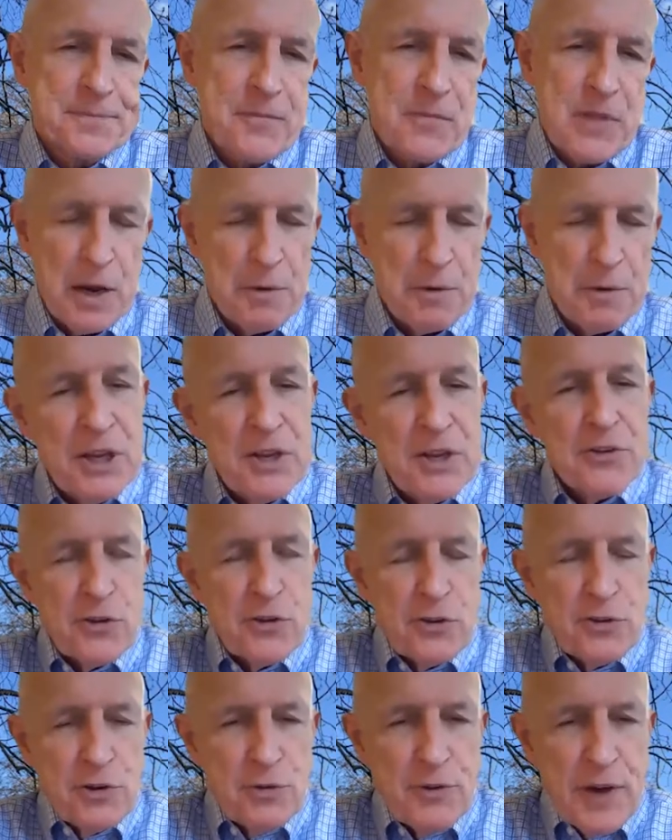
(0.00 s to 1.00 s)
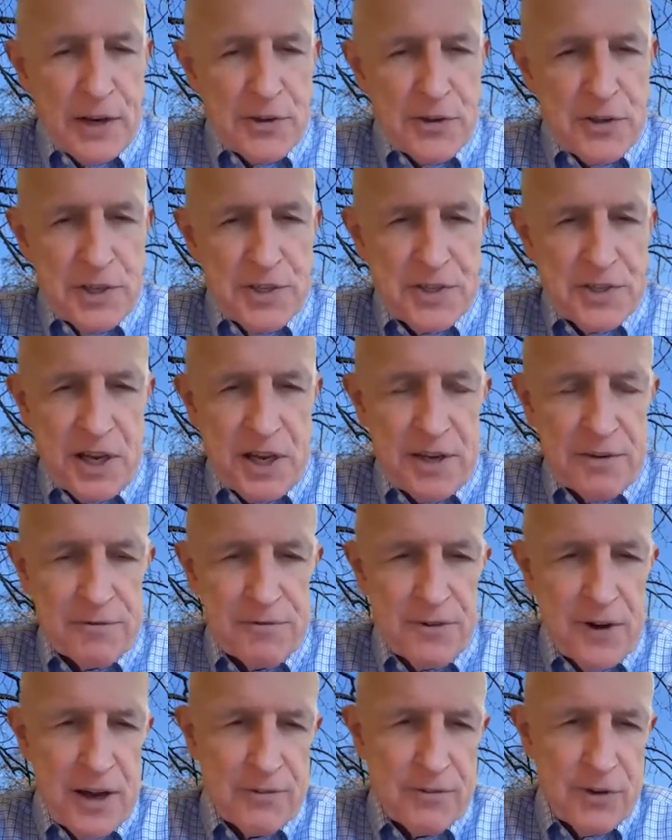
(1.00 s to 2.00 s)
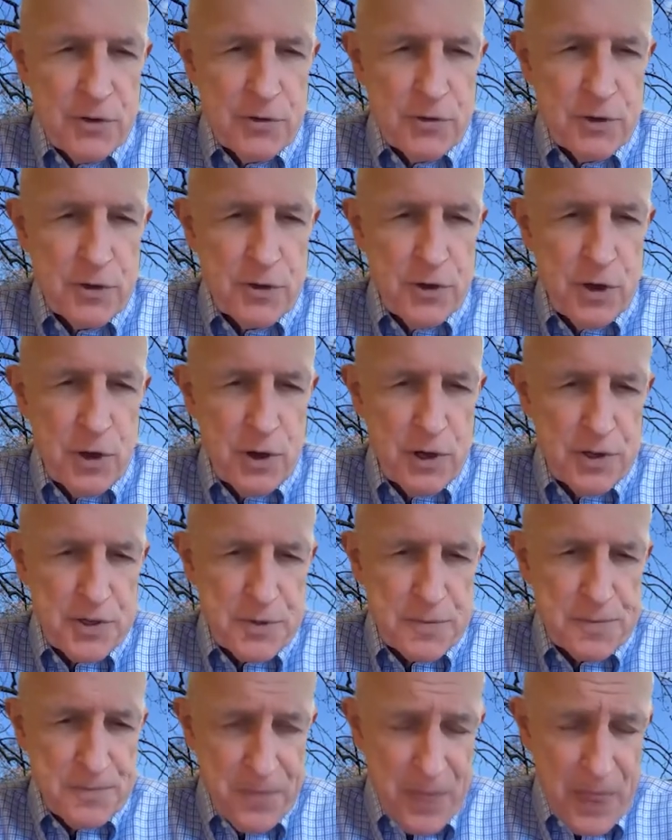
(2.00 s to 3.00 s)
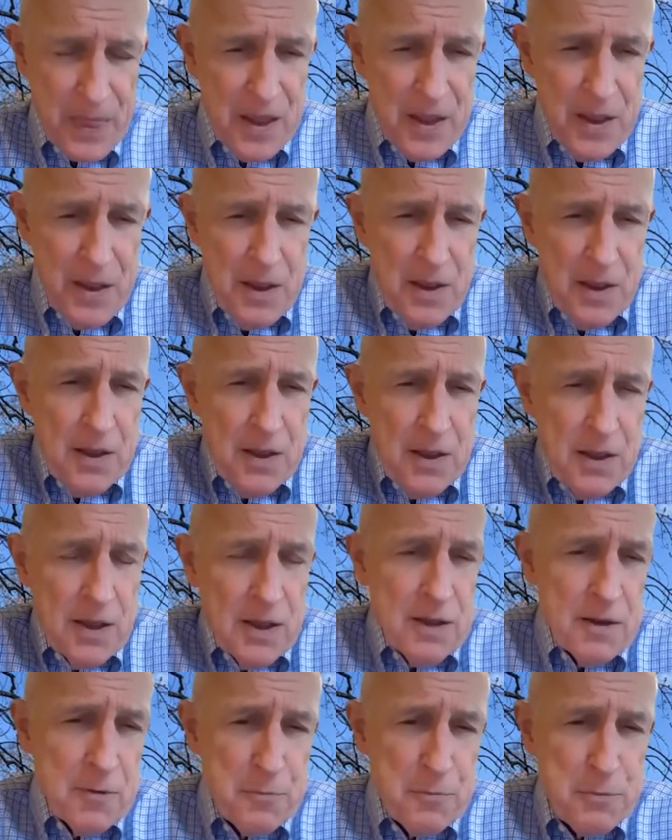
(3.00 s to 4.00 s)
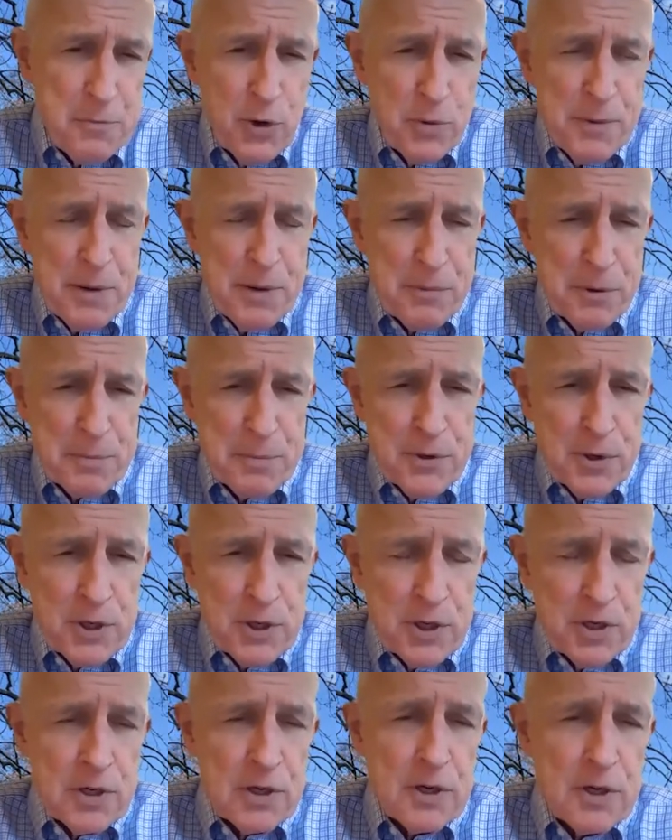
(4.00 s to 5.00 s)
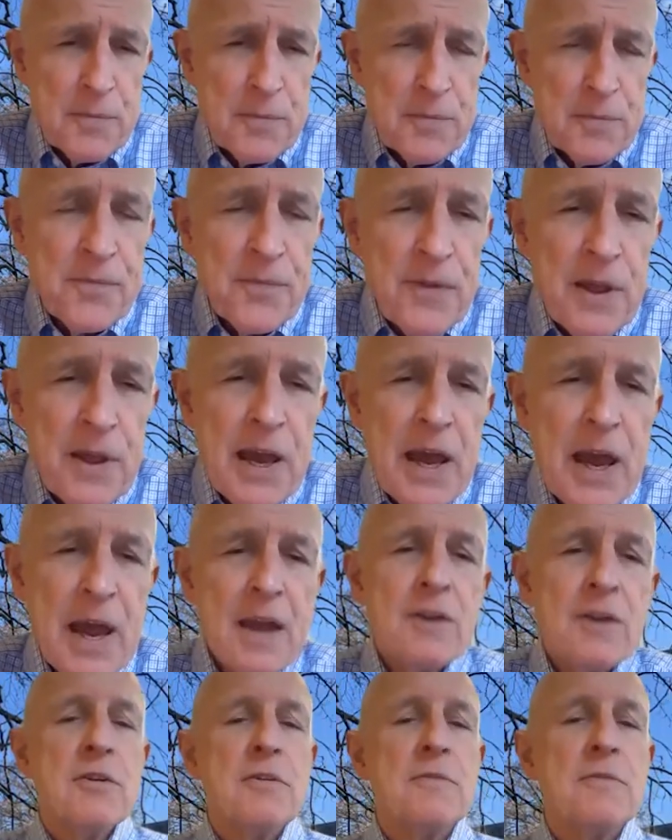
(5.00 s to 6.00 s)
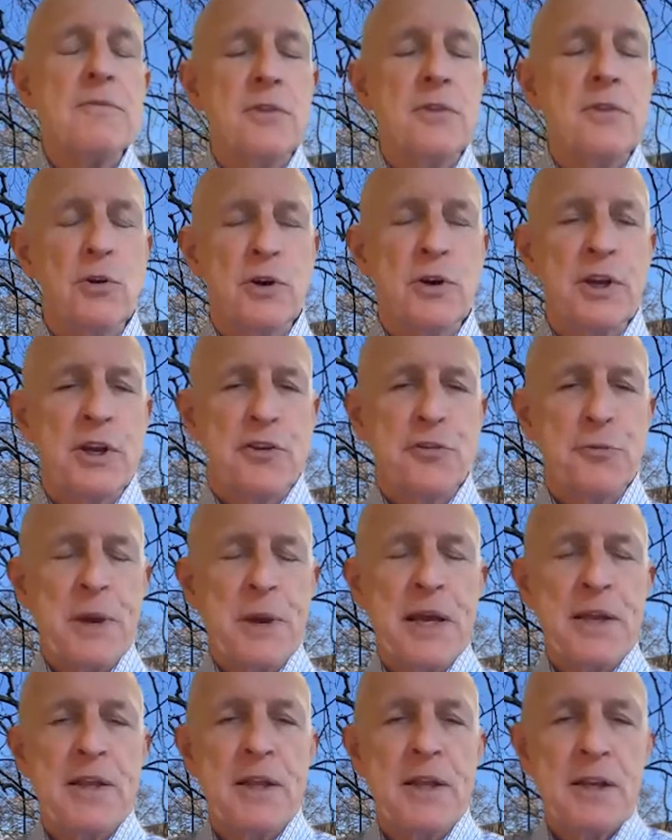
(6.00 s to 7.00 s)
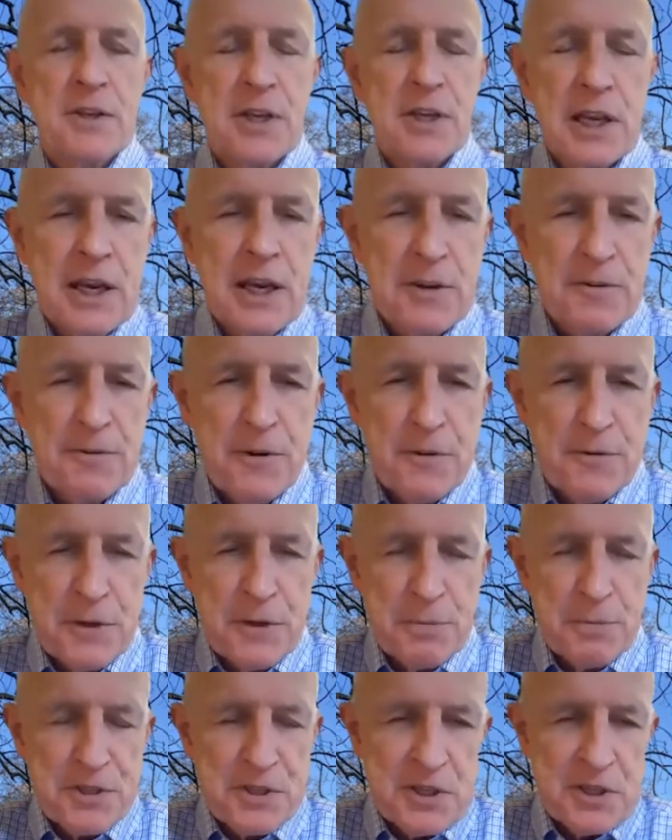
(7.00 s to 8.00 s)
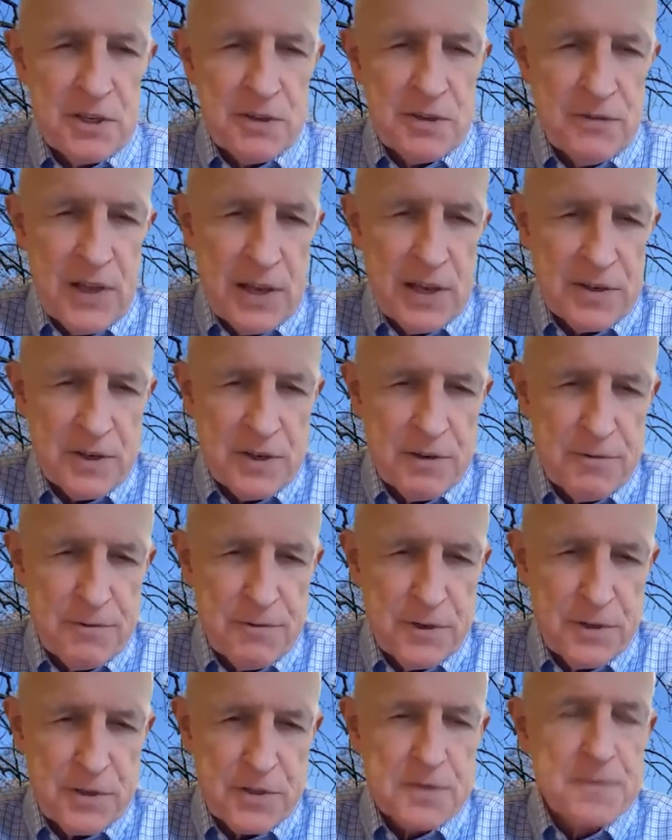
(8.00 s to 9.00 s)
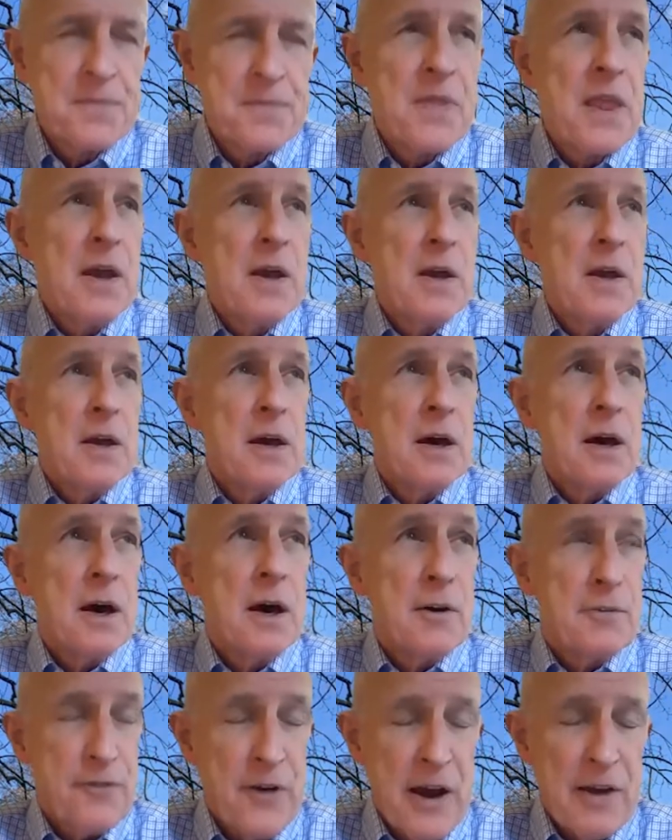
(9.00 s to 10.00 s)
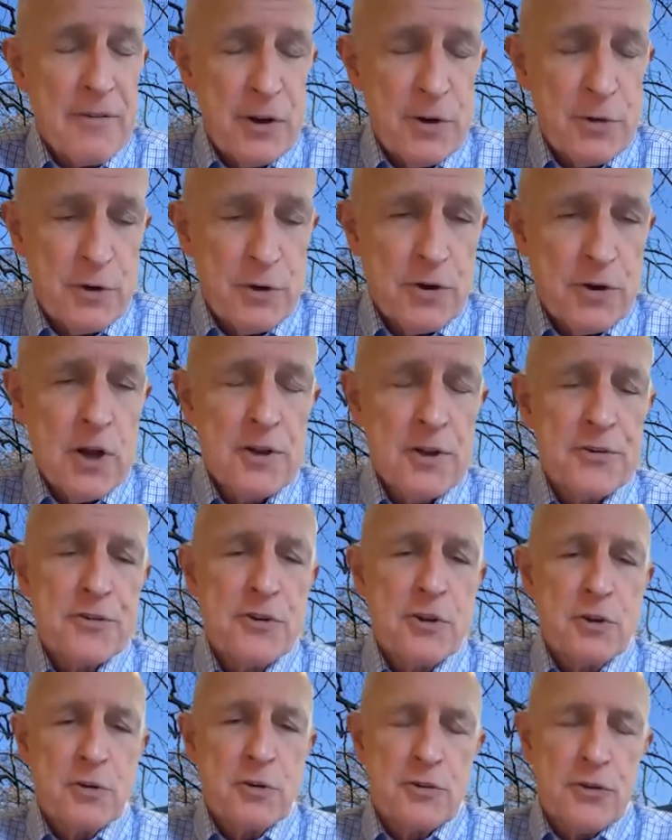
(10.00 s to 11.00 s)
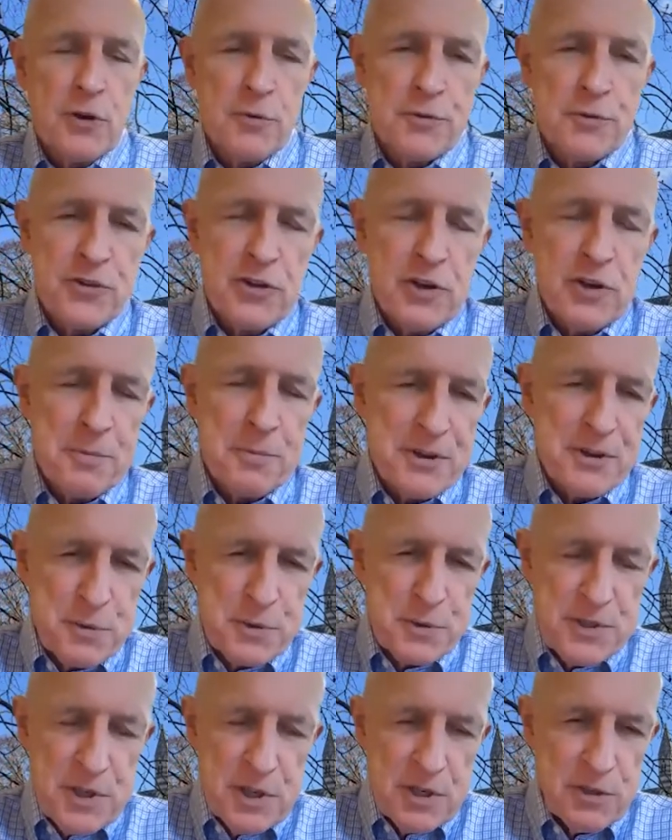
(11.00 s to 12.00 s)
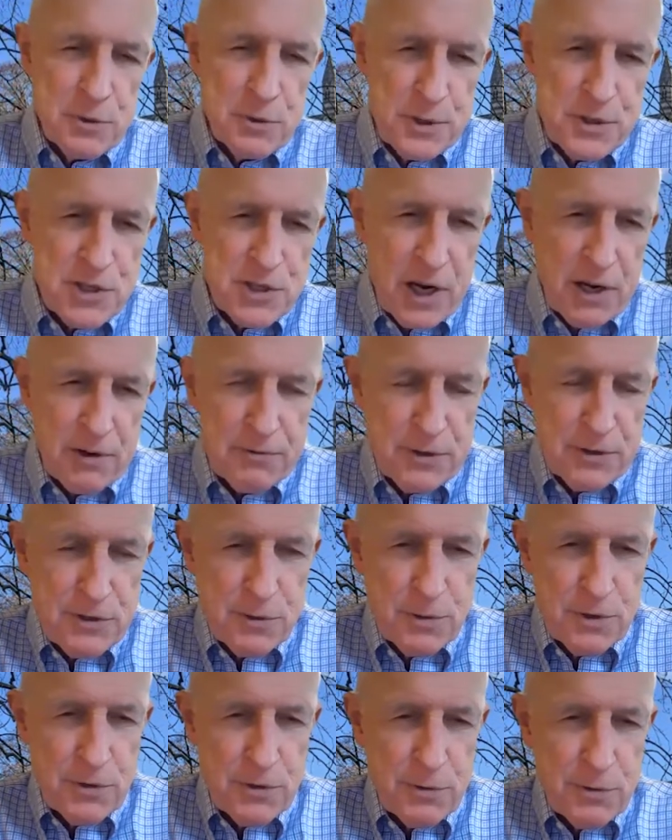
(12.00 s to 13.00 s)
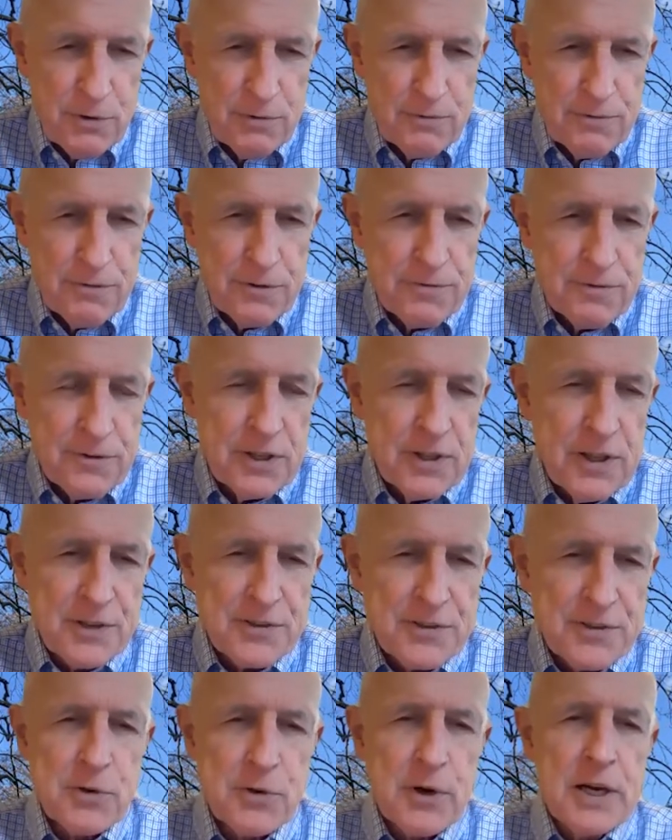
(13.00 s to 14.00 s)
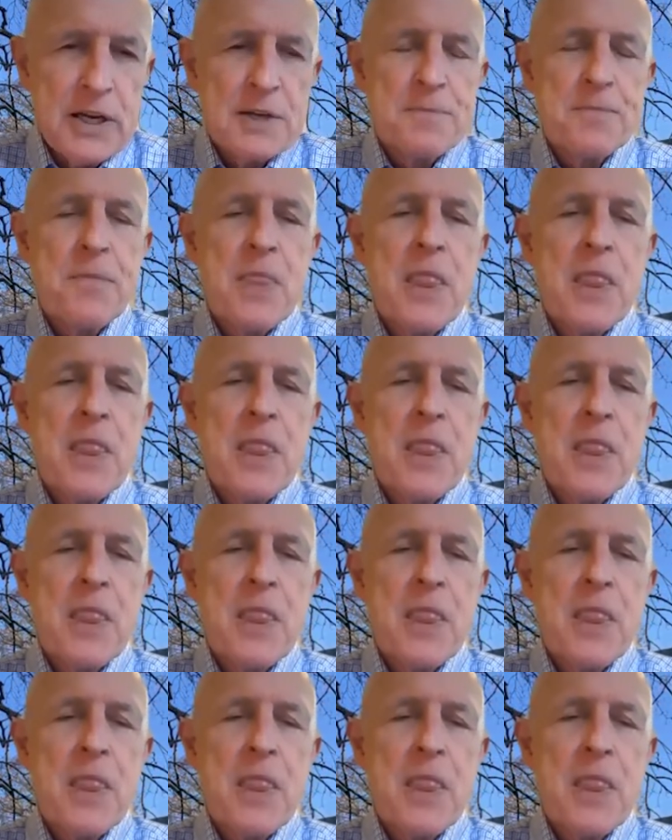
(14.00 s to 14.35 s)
that means that you've actually saved $500 per member per year. And you can expect then to get 50% of that difference, $500. So CMS would send you a check for $250. That's great.